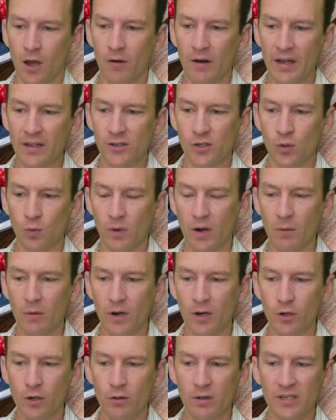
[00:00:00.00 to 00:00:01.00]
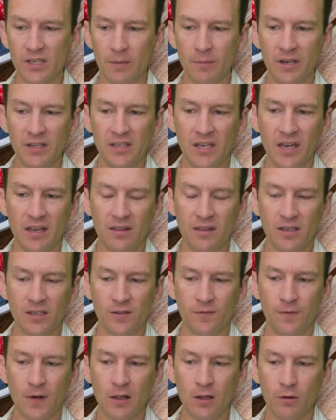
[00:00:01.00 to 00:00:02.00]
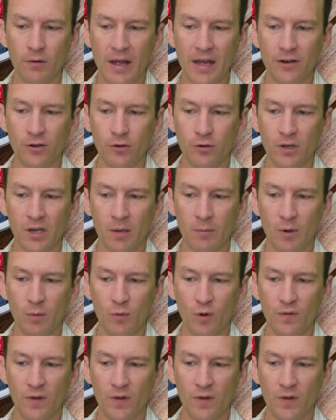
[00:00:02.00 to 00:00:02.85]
All right, so what I wanna do is I'm gonna take this follow Andrew and I'm gonna